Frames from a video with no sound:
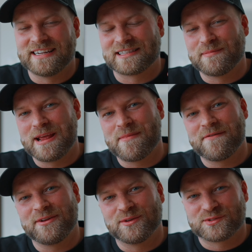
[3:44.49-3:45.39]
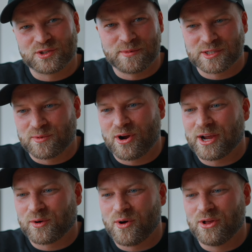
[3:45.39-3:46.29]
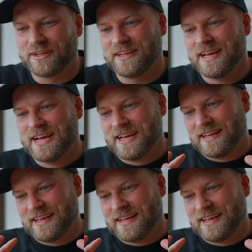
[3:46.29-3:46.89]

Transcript: it's made my videos so much more high quality,